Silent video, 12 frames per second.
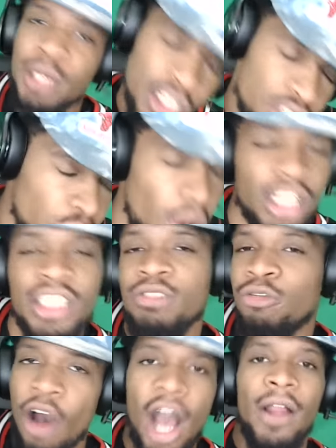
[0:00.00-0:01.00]
gets drunk as
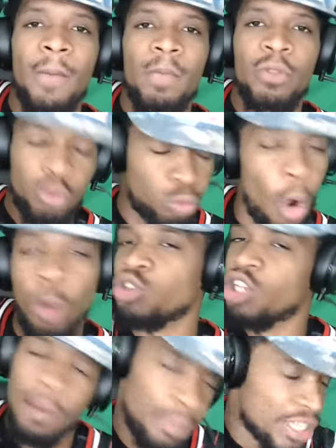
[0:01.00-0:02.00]
fuck,
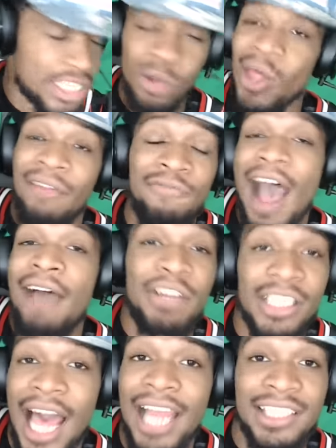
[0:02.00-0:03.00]
rolls up until like five
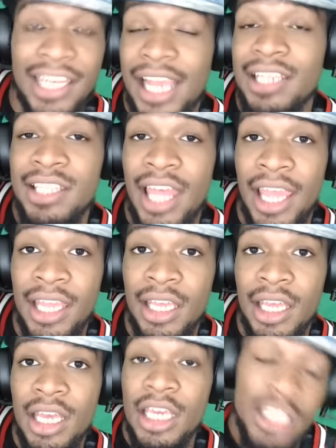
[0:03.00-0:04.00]
o'clock the next day.
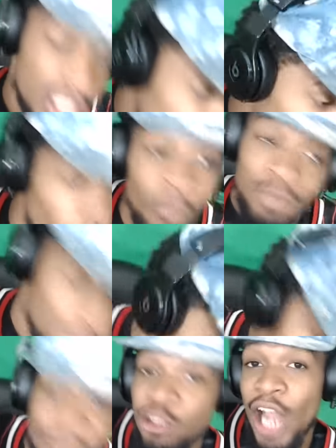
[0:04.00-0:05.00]
He still,
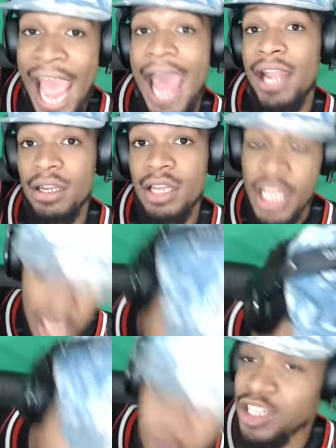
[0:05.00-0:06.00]
after that, he
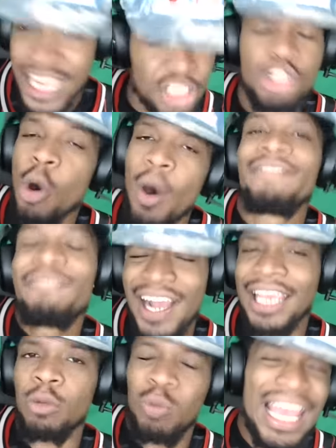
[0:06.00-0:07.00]
still says, you know what,
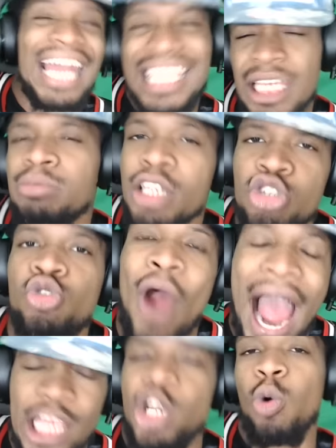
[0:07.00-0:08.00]
fuck it. We got to keep this
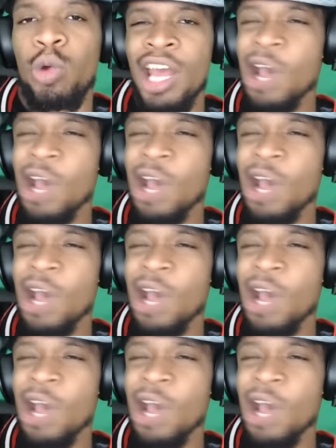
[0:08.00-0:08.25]
grind going.